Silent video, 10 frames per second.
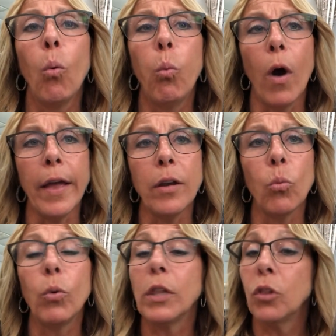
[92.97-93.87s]
what
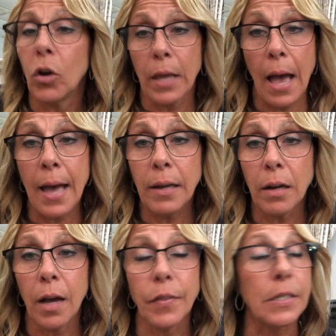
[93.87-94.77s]
we look at
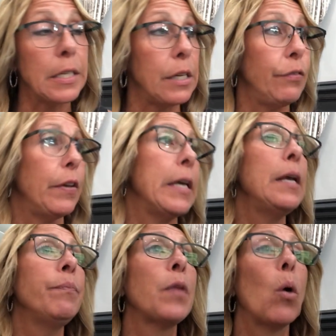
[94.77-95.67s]
on the TV,